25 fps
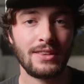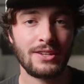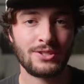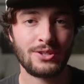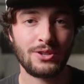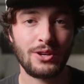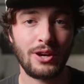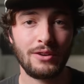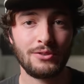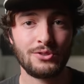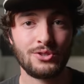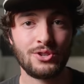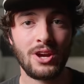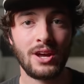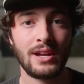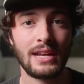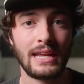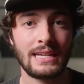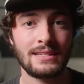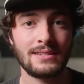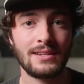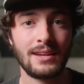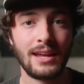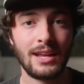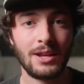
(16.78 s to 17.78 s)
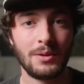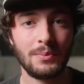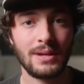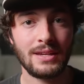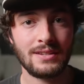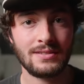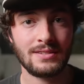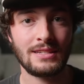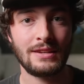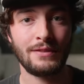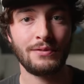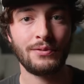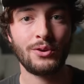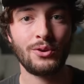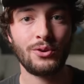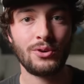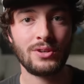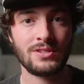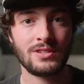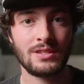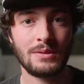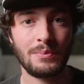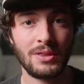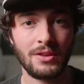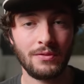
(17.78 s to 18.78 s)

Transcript: this golf shot isn't going to be as difficult as some